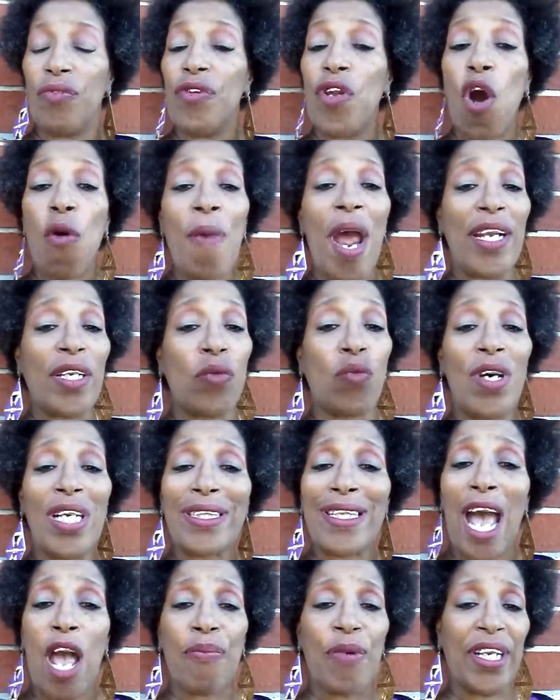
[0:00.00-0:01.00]
no matter
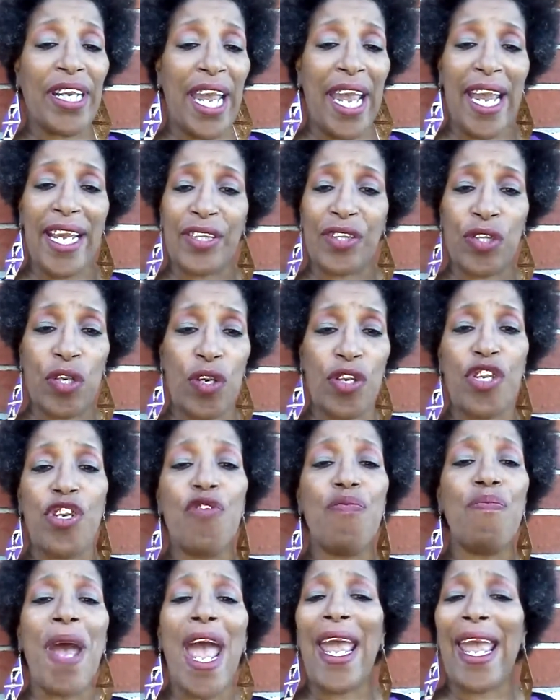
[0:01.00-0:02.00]
what type of cancer
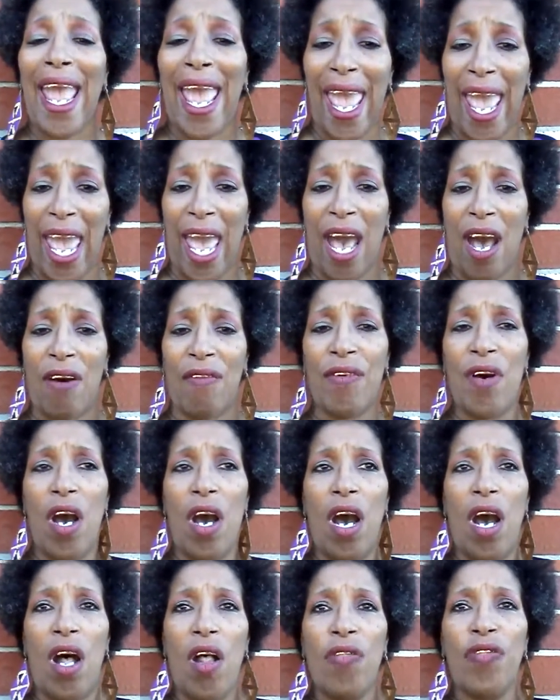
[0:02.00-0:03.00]
you may have,
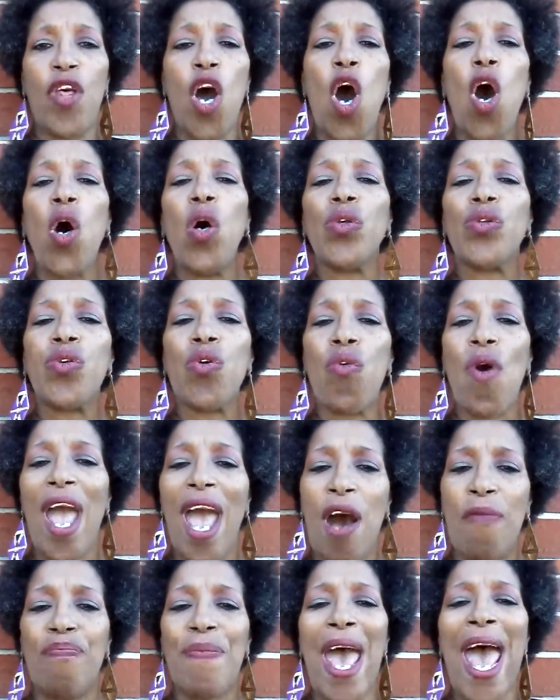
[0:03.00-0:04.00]
those who
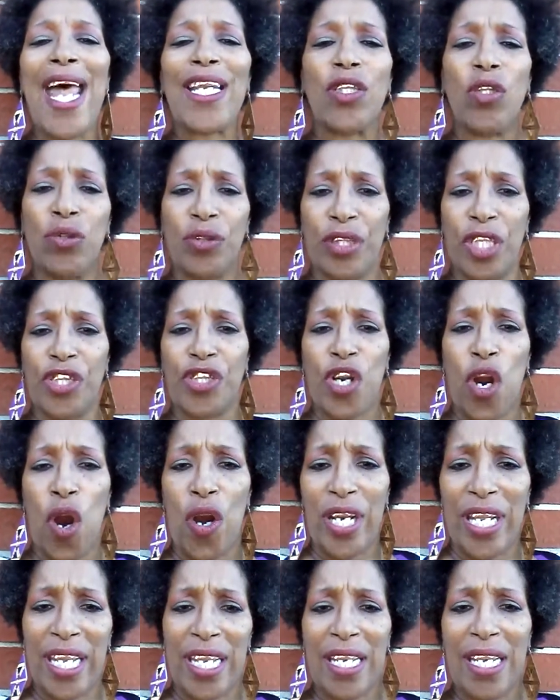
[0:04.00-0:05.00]
have battled the
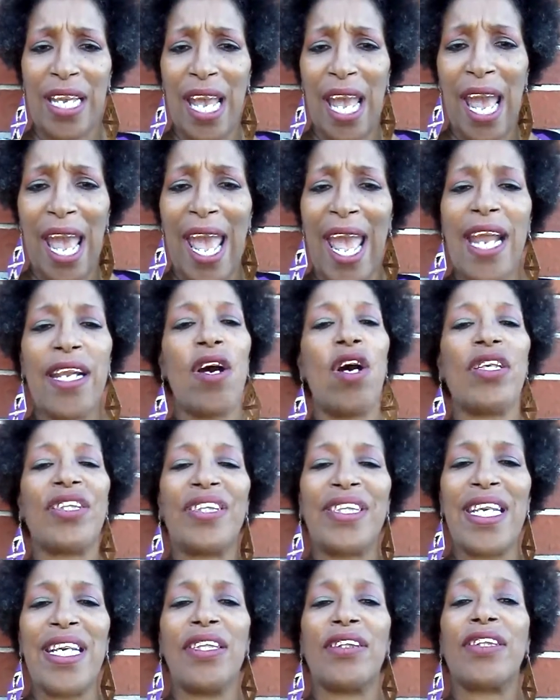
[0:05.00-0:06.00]
journey and are
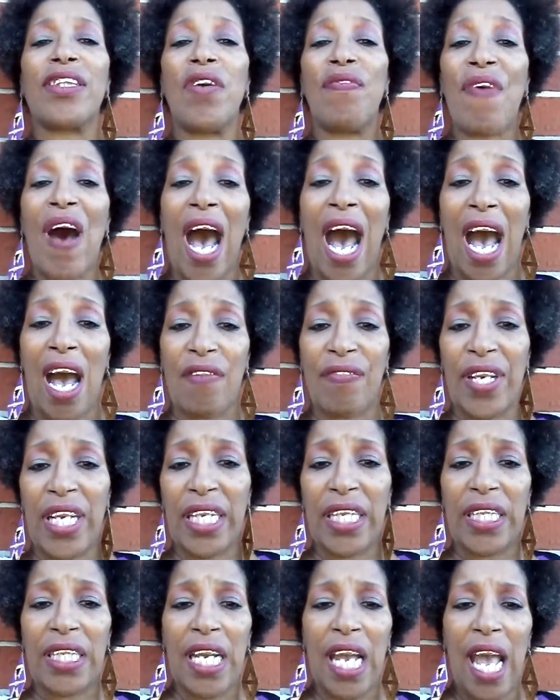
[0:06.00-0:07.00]
still
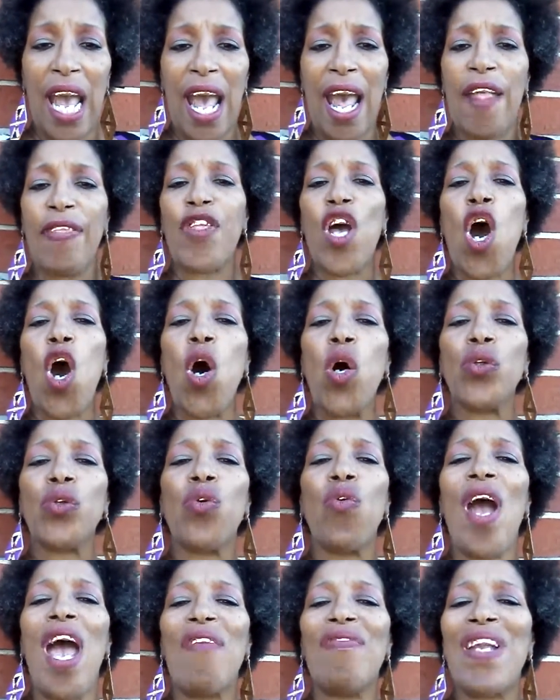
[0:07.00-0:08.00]
surviving, and
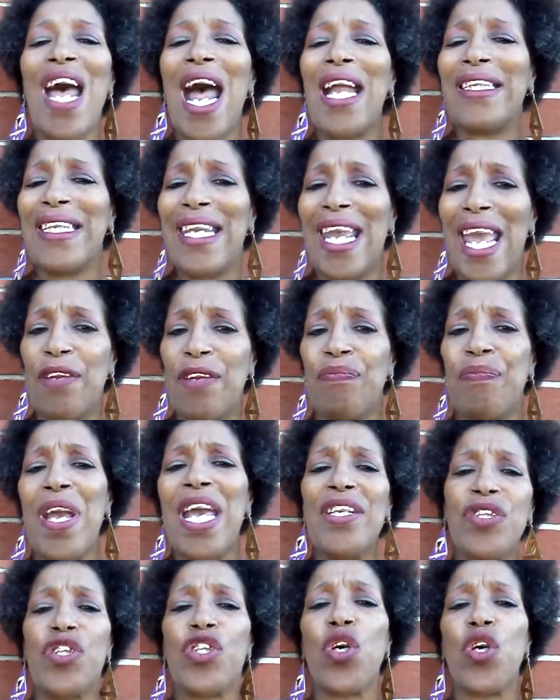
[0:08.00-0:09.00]
those who have not yet
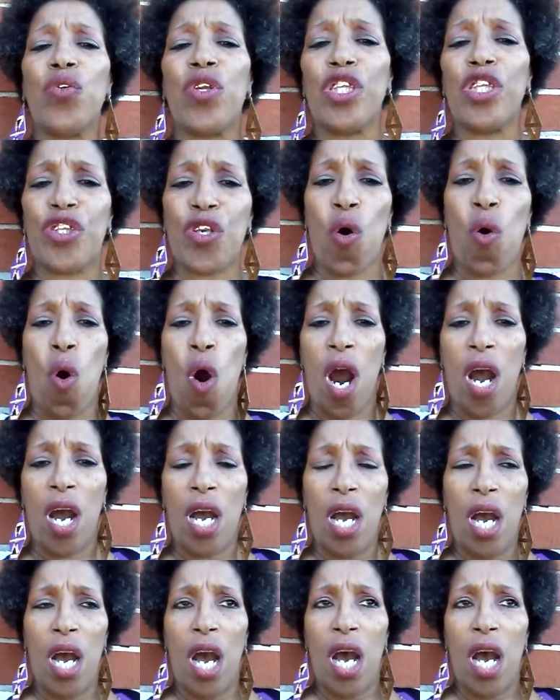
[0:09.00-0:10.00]
been to the door